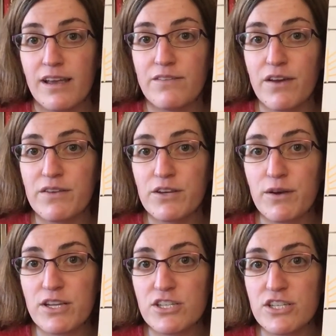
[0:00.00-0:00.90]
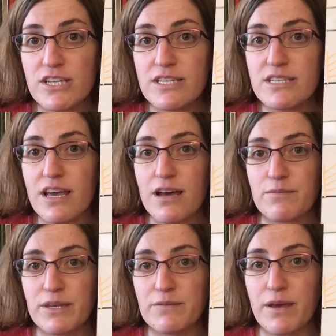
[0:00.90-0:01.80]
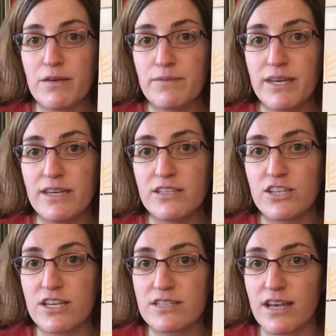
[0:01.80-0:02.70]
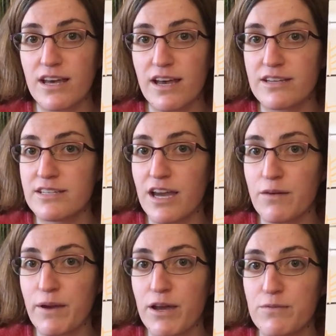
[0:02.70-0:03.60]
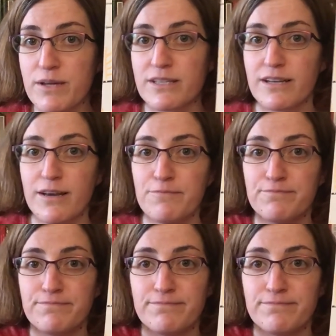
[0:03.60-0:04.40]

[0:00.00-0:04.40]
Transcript: If you have any questions, email me, Jessica@DIYhomework.com.